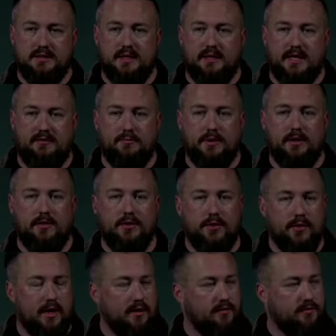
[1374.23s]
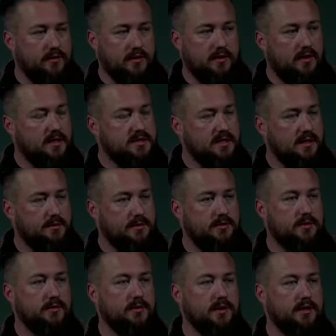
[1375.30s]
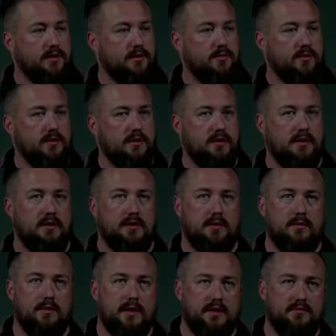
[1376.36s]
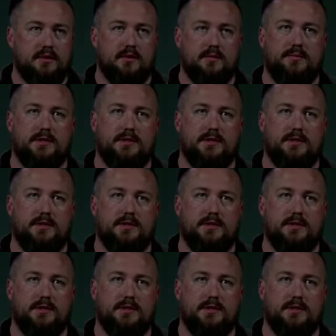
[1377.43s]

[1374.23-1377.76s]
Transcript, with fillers: and they've been on the ground for a long time doing really good work. We love them.